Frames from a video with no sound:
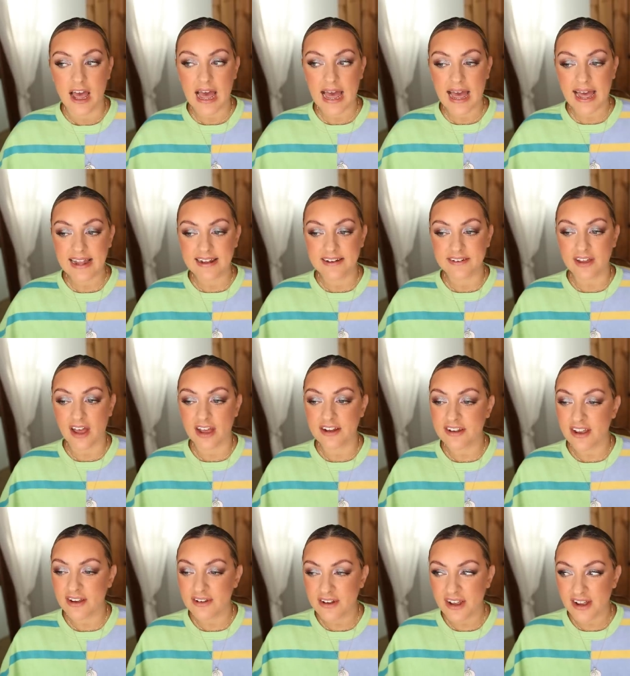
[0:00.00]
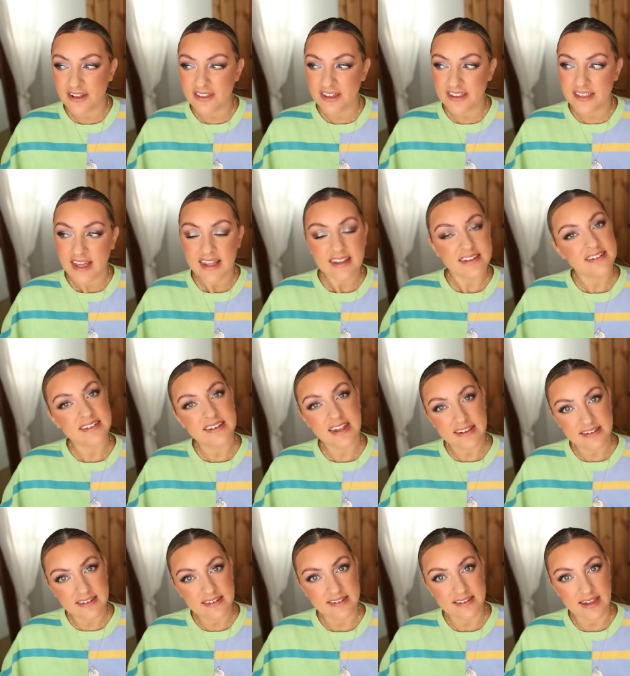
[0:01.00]
And I don't know that that's
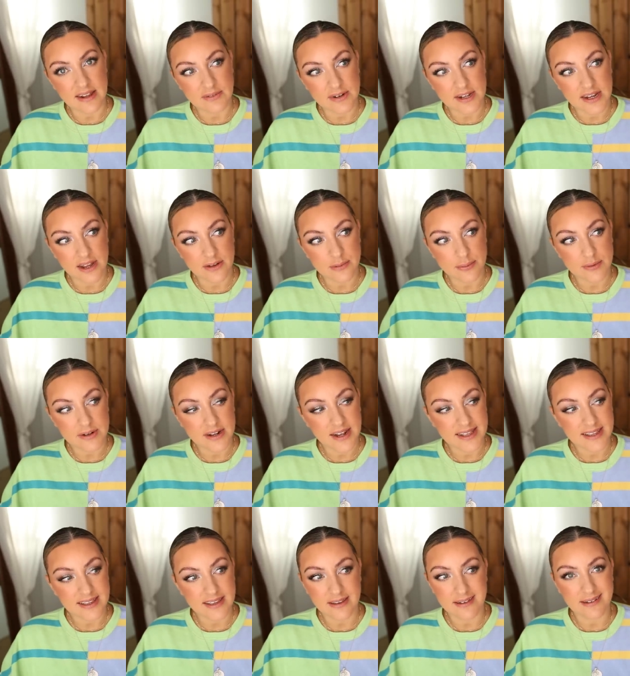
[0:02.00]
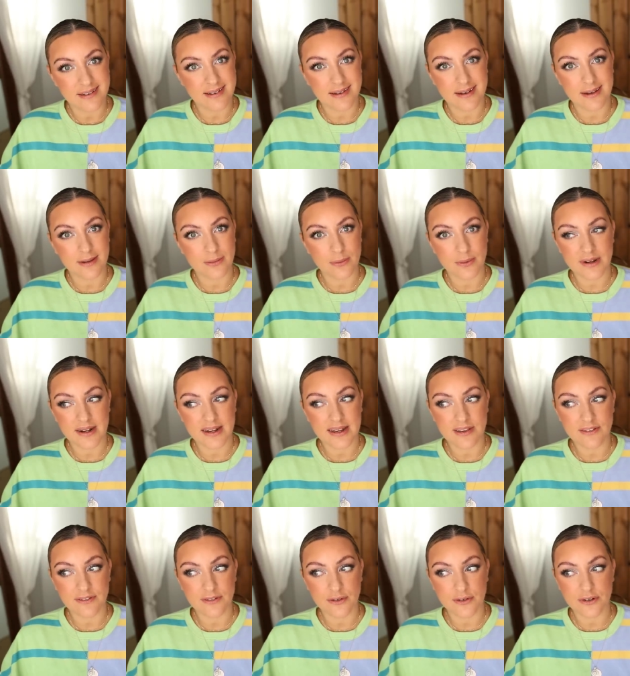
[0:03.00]
necessary. I feel like you, you know, you want to
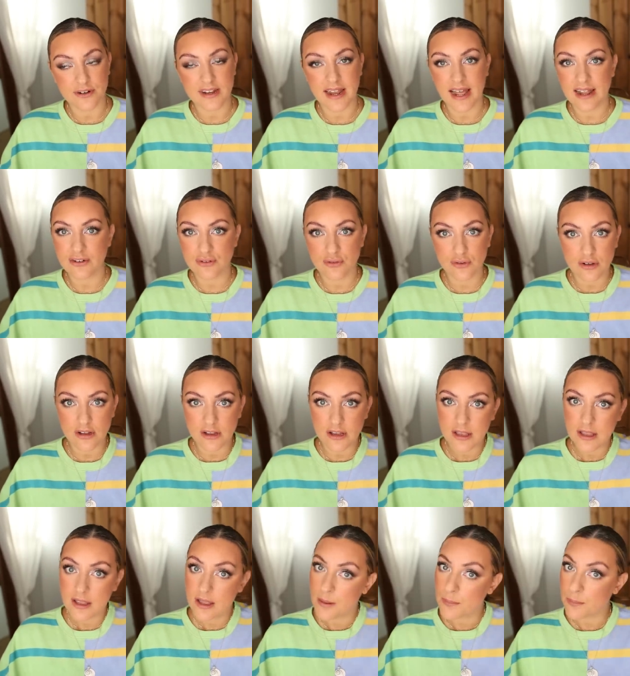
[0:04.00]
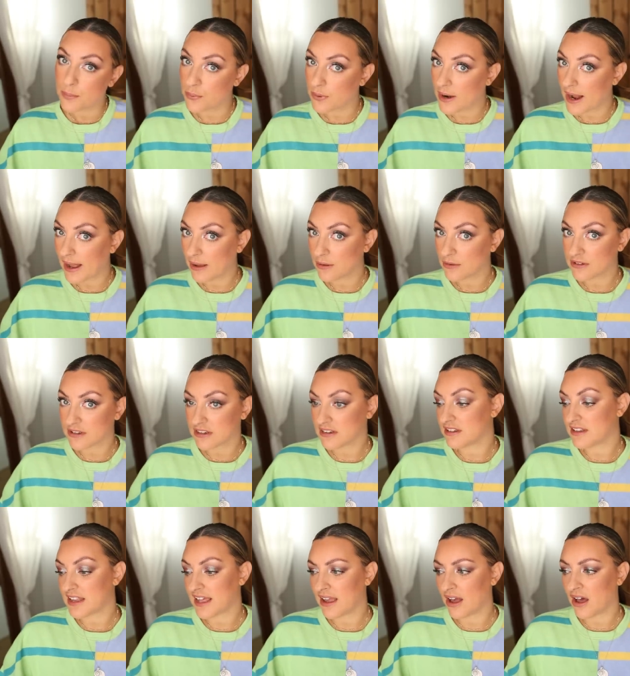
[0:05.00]
leave your natural brows
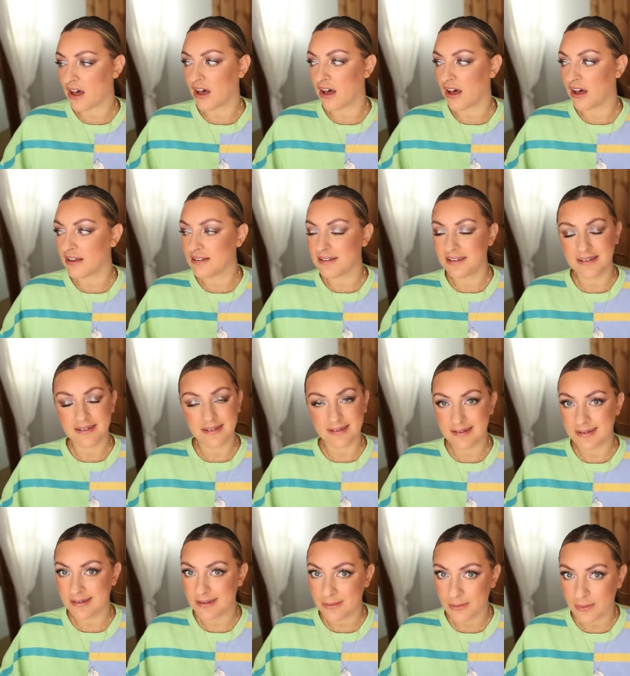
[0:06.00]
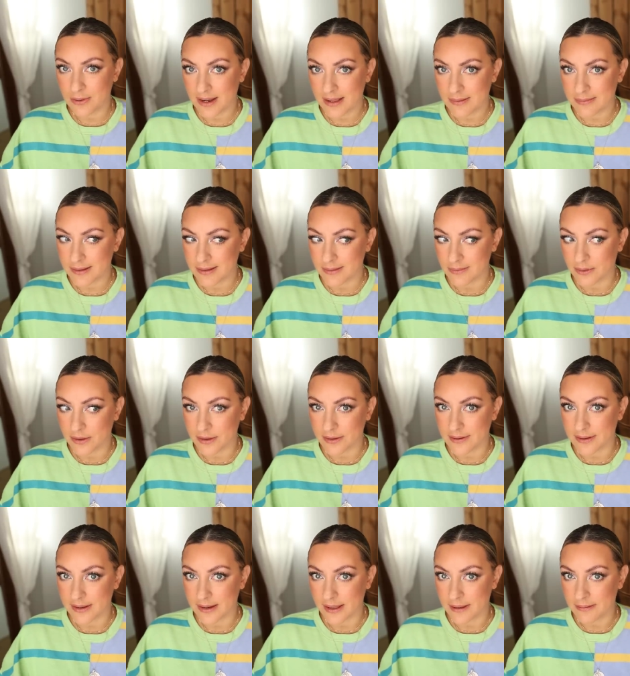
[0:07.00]
as they are. You can do whatever you
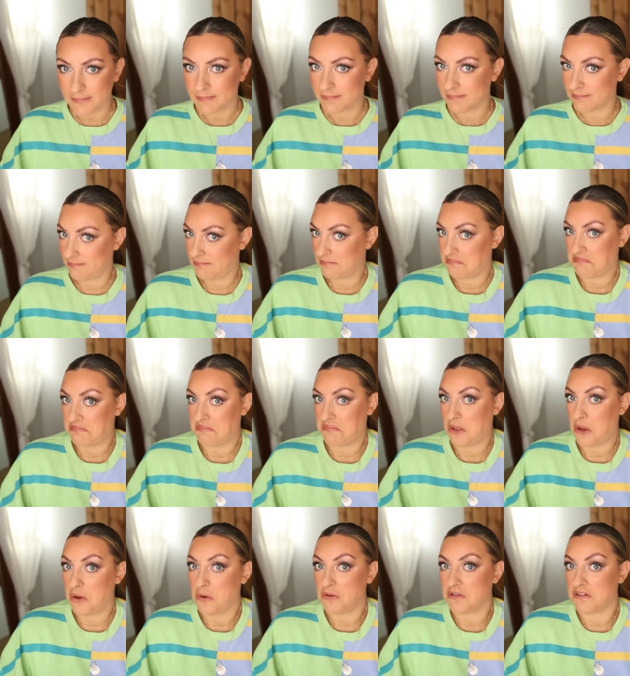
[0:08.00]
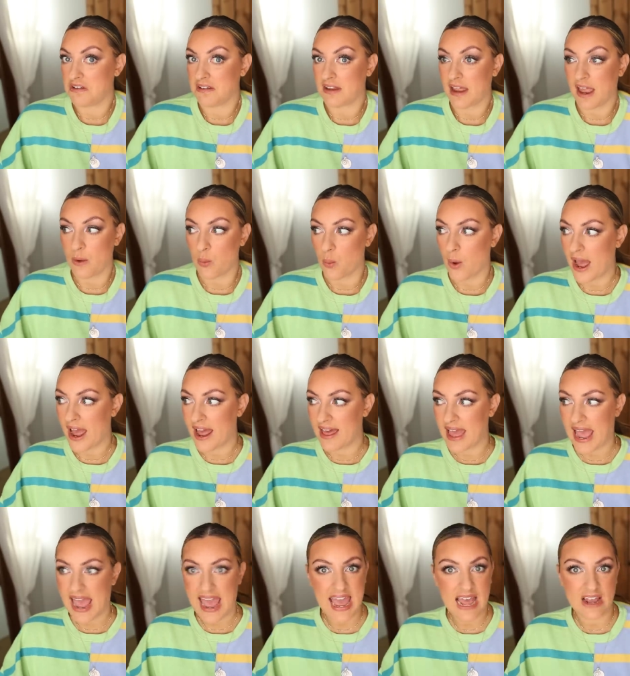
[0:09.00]
want, you know. Who's to say where
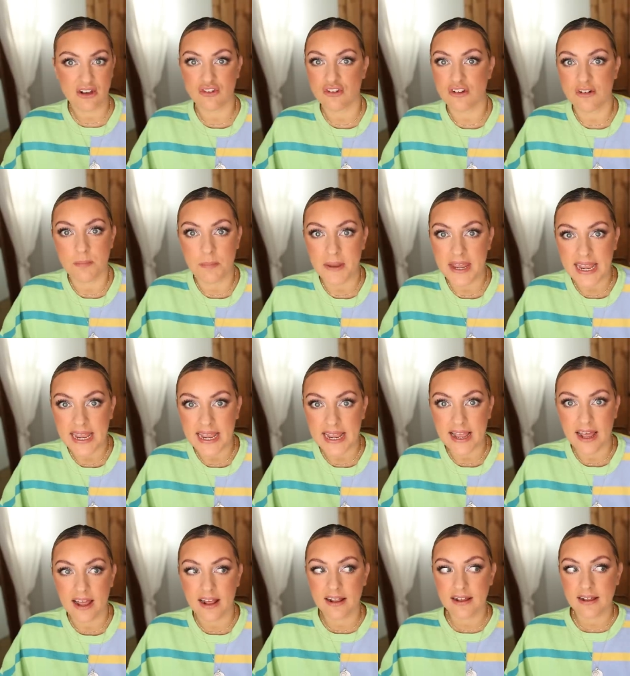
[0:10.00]
hair should be?